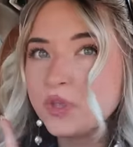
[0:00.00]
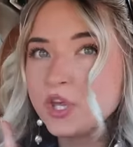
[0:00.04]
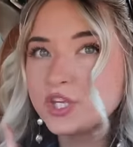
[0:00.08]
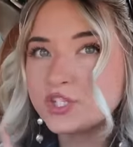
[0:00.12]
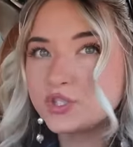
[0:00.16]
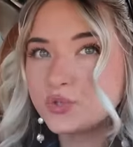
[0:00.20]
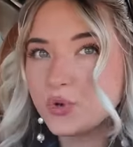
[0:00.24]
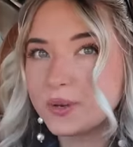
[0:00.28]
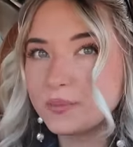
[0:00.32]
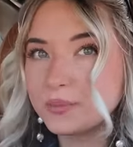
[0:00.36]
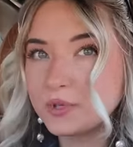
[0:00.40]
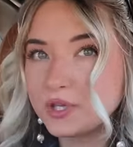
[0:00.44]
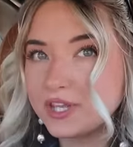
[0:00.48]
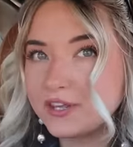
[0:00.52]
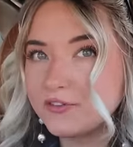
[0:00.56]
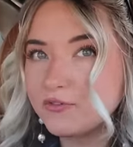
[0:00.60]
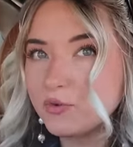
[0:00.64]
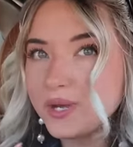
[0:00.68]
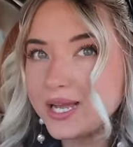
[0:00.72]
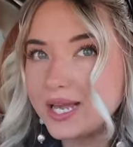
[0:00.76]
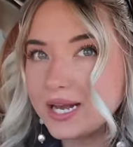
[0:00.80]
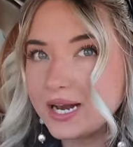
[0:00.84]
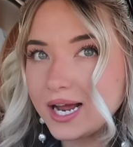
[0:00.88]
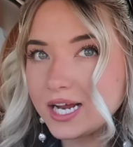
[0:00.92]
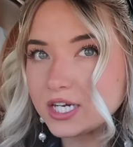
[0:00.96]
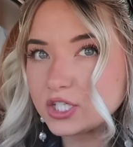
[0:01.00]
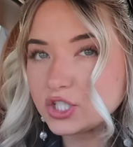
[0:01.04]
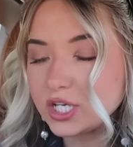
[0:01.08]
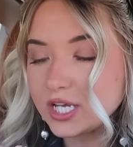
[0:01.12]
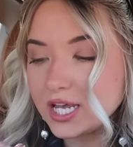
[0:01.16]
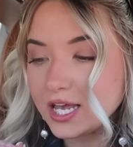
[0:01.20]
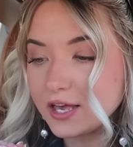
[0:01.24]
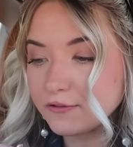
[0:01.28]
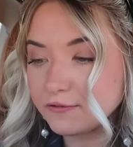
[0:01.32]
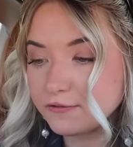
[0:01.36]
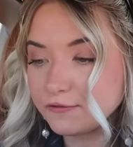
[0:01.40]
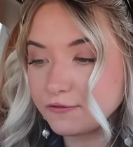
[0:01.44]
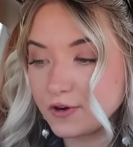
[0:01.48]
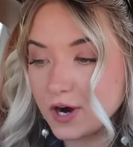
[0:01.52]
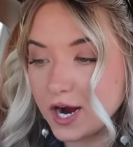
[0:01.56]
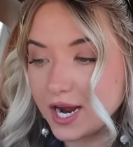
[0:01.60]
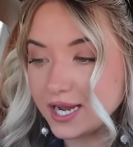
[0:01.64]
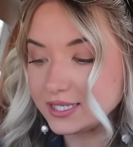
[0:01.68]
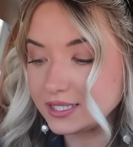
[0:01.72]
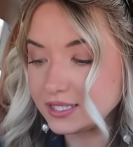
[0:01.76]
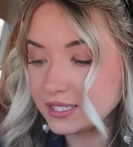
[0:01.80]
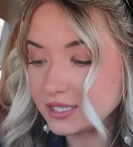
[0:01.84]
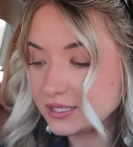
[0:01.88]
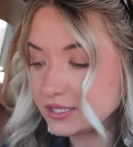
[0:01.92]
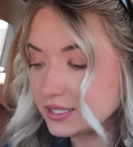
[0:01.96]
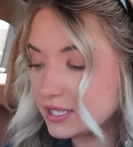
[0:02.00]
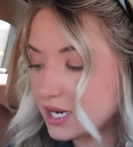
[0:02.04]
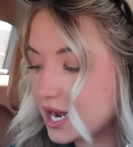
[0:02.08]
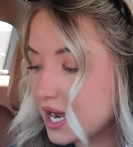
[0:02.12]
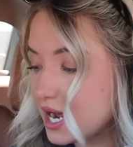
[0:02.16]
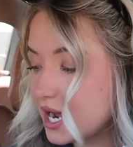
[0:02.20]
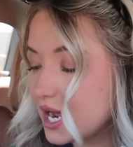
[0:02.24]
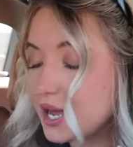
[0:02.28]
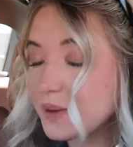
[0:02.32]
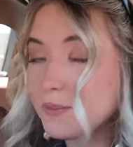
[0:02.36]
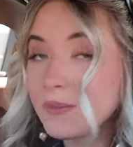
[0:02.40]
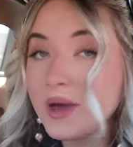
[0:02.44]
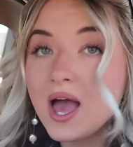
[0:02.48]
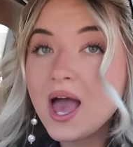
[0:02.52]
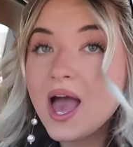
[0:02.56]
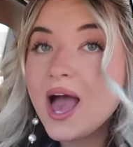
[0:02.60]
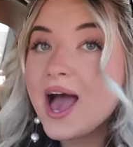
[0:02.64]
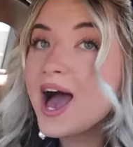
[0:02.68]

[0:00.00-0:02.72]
So I believe we can actually get fries this time.